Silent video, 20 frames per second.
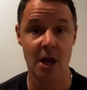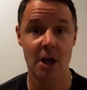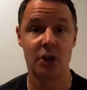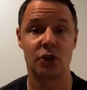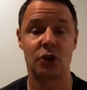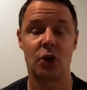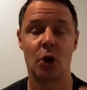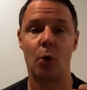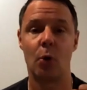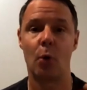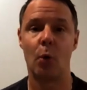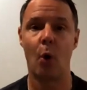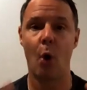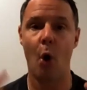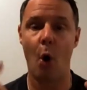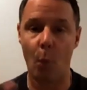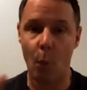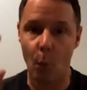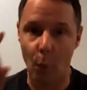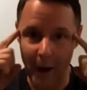So
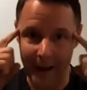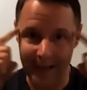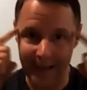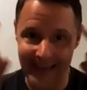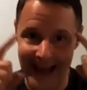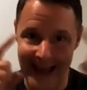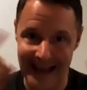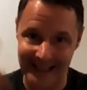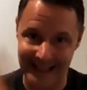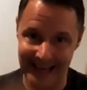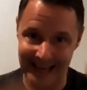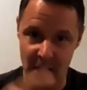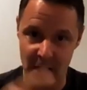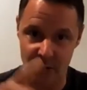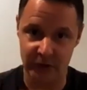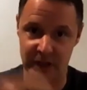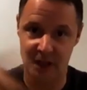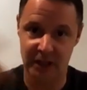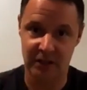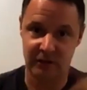what that
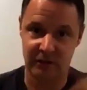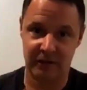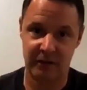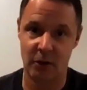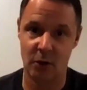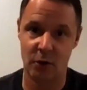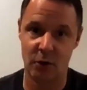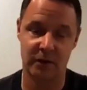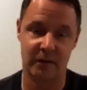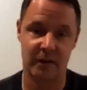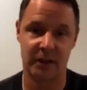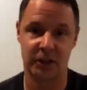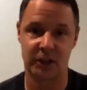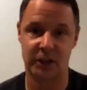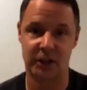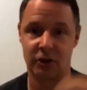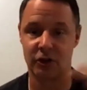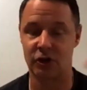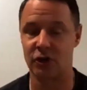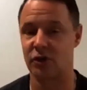tells us for those of us
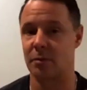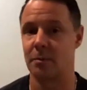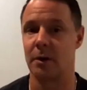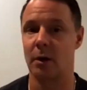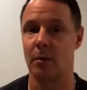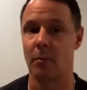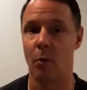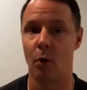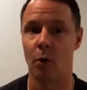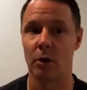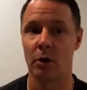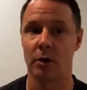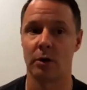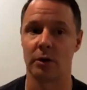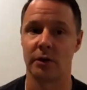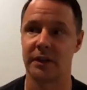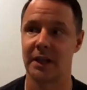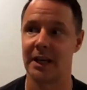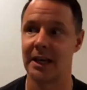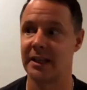that are just mere mortals